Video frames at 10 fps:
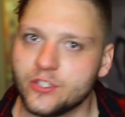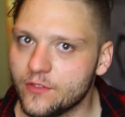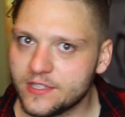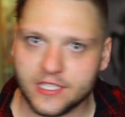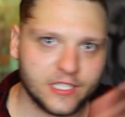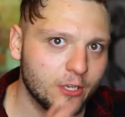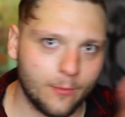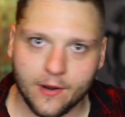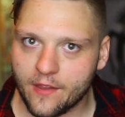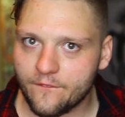So this is still
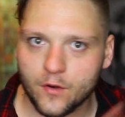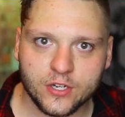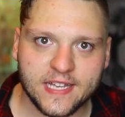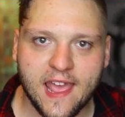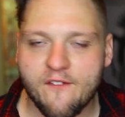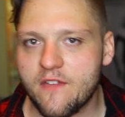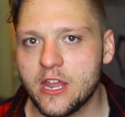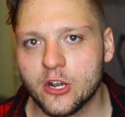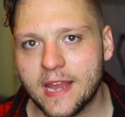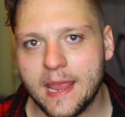part of the first half
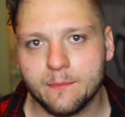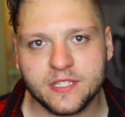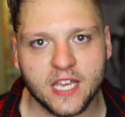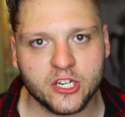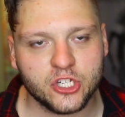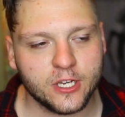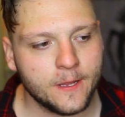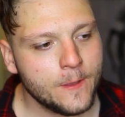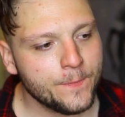inner game section.